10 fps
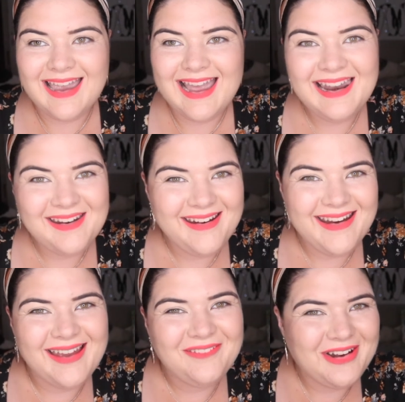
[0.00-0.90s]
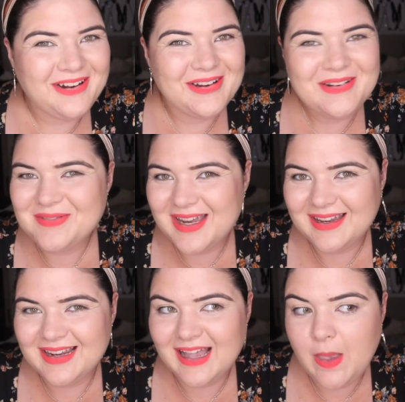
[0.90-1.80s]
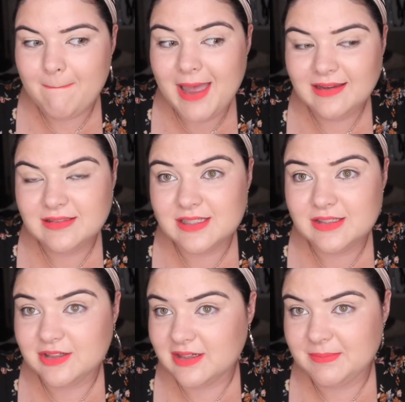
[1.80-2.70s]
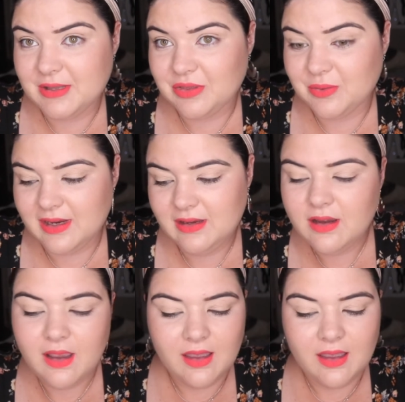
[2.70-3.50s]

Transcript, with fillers: Hello and welcome back to look number three.